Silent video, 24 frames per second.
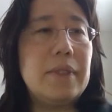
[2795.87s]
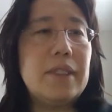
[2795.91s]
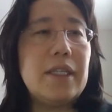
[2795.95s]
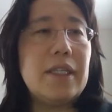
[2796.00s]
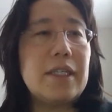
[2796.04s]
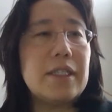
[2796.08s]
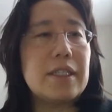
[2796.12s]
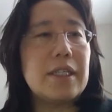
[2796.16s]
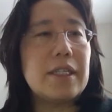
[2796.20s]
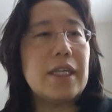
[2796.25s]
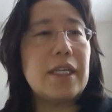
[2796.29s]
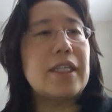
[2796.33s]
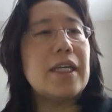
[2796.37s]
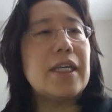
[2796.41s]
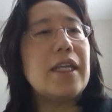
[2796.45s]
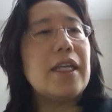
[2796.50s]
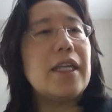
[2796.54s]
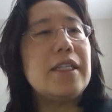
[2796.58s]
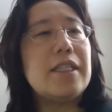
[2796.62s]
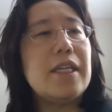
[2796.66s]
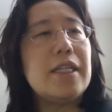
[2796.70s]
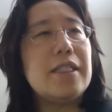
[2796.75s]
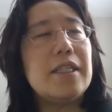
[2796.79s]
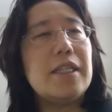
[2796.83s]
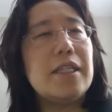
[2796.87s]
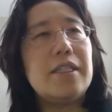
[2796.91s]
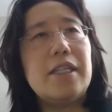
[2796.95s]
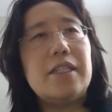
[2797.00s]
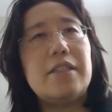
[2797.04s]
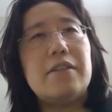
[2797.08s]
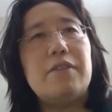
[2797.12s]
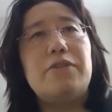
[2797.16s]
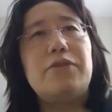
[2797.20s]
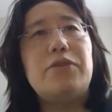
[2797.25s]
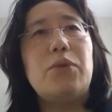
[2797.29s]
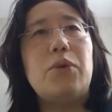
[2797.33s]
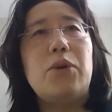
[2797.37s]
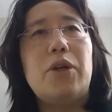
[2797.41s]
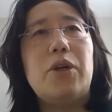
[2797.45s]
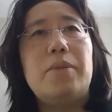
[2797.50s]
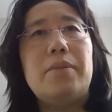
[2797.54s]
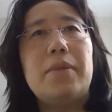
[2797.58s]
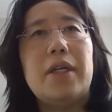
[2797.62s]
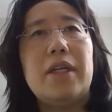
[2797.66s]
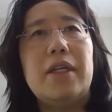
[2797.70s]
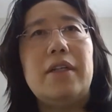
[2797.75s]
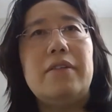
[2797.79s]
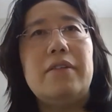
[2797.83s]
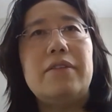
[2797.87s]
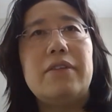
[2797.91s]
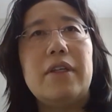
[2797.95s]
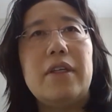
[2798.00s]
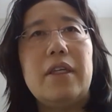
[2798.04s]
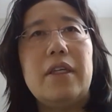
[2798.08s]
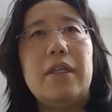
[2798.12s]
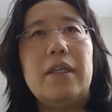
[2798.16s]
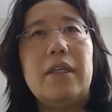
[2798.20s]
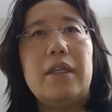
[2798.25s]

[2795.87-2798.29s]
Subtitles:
things like that. It's a form of